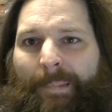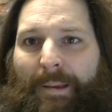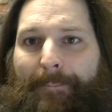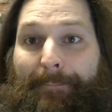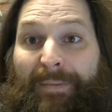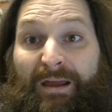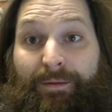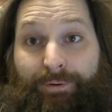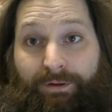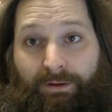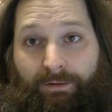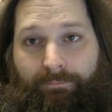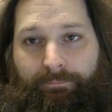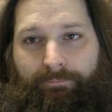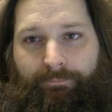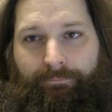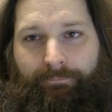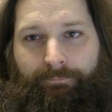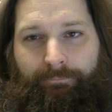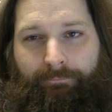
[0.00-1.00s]
Maybe.
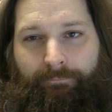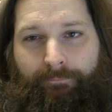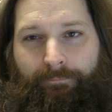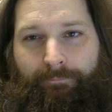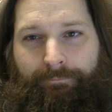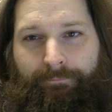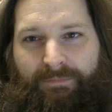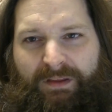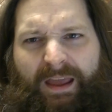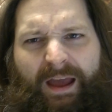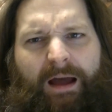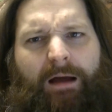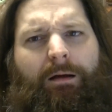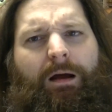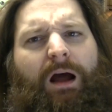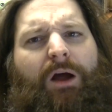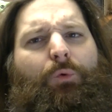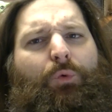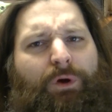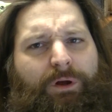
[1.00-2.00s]
Yeah,
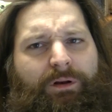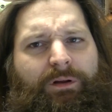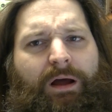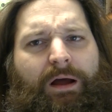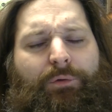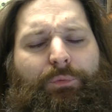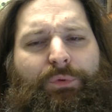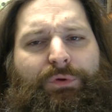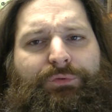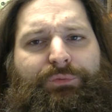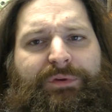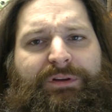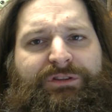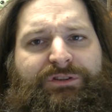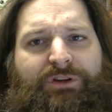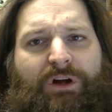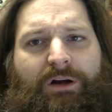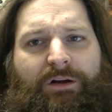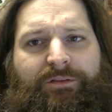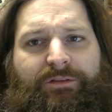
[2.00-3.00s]
I would. I would
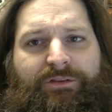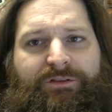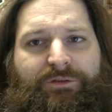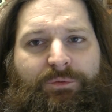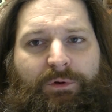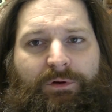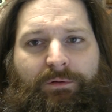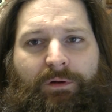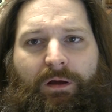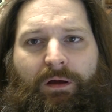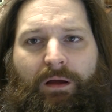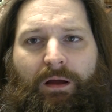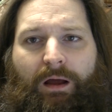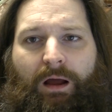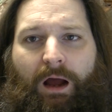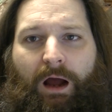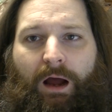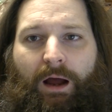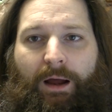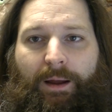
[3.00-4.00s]
restock this one.
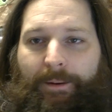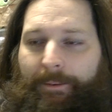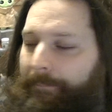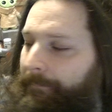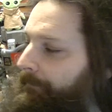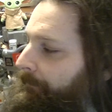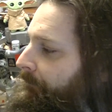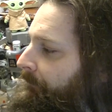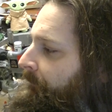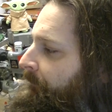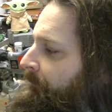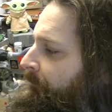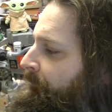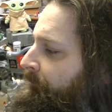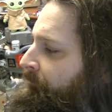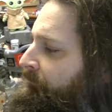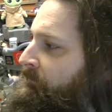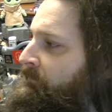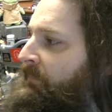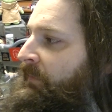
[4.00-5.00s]
I'm.
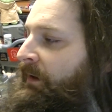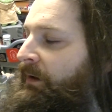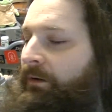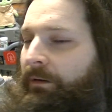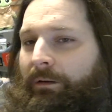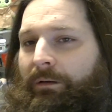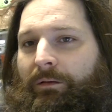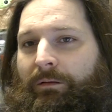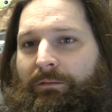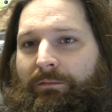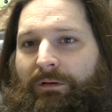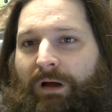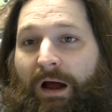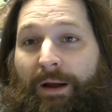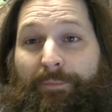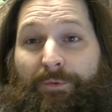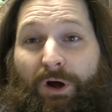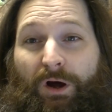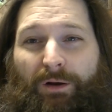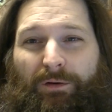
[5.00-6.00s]

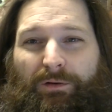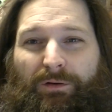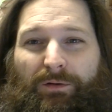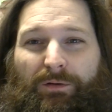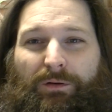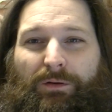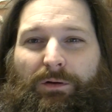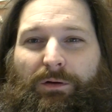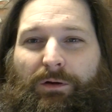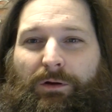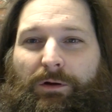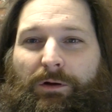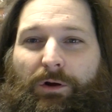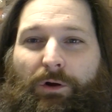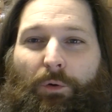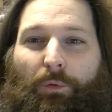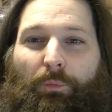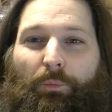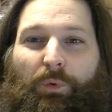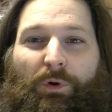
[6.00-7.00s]
I'm not.
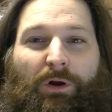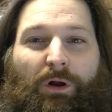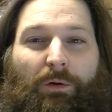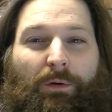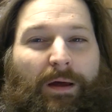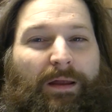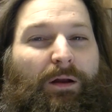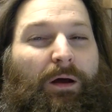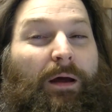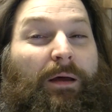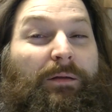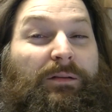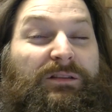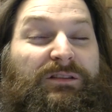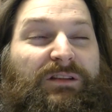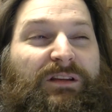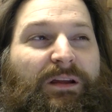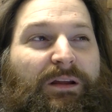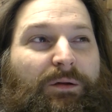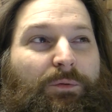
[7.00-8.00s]
We're not. I, would
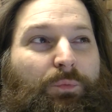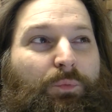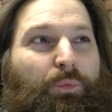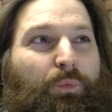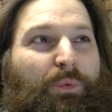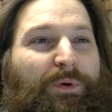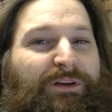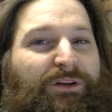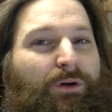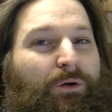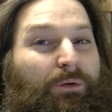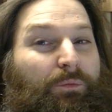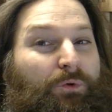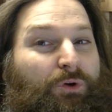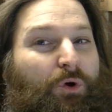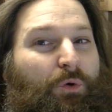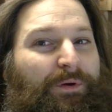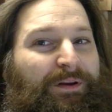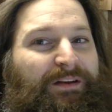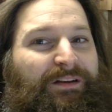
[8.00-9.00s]
say we don't
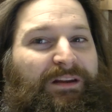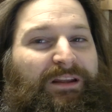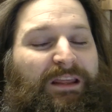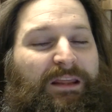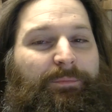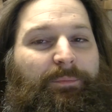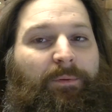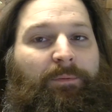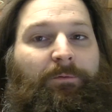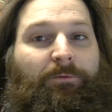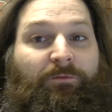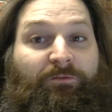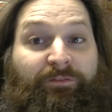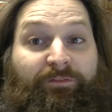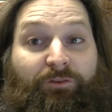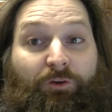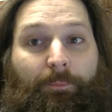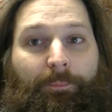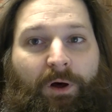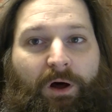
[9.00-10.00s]
don't need to keep a full
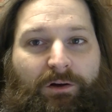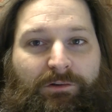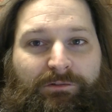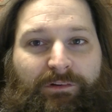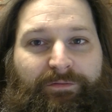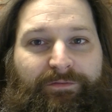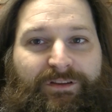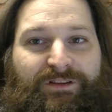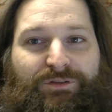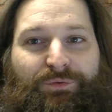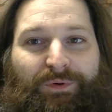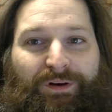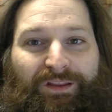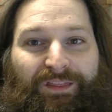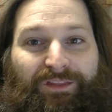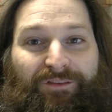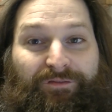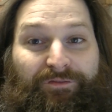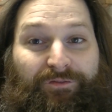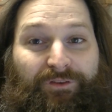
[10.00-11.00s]
full bottle of this one
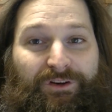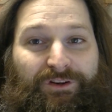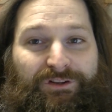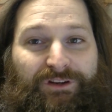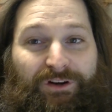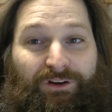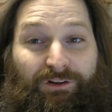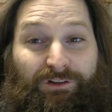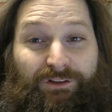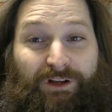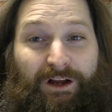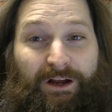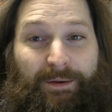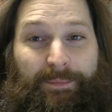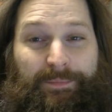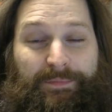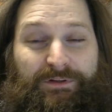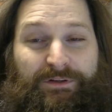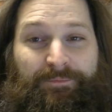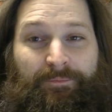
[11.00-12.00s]
in the fridge at all
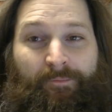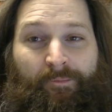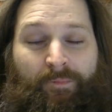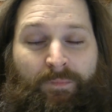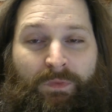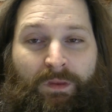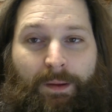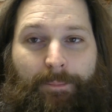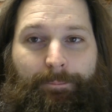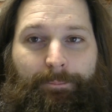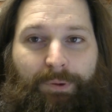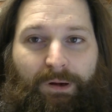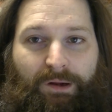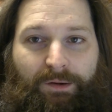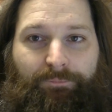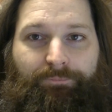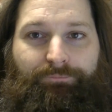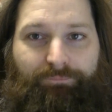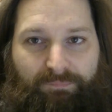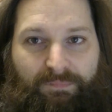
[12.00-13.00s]
times,
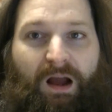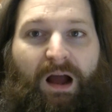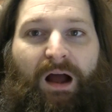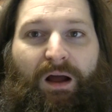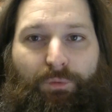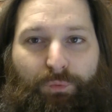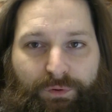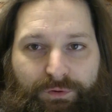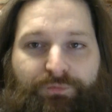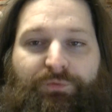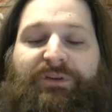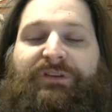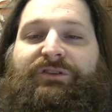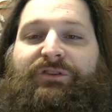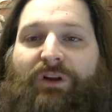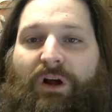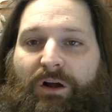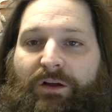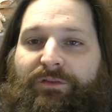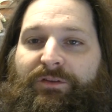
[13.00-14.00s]
but I would
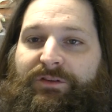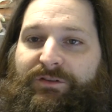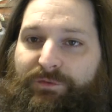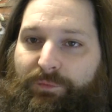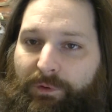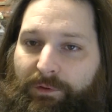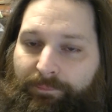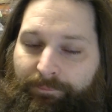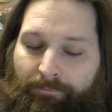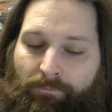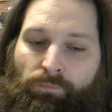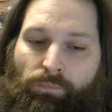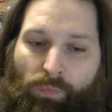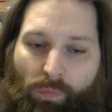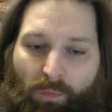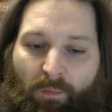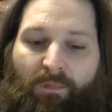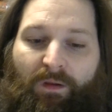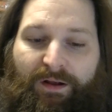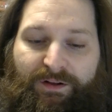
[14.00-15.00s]
restock this one.
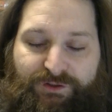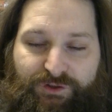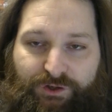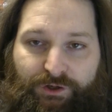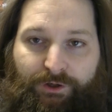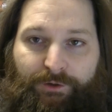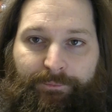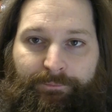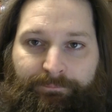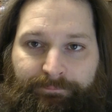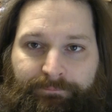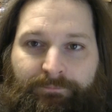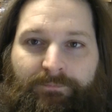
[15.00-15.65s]
It's good.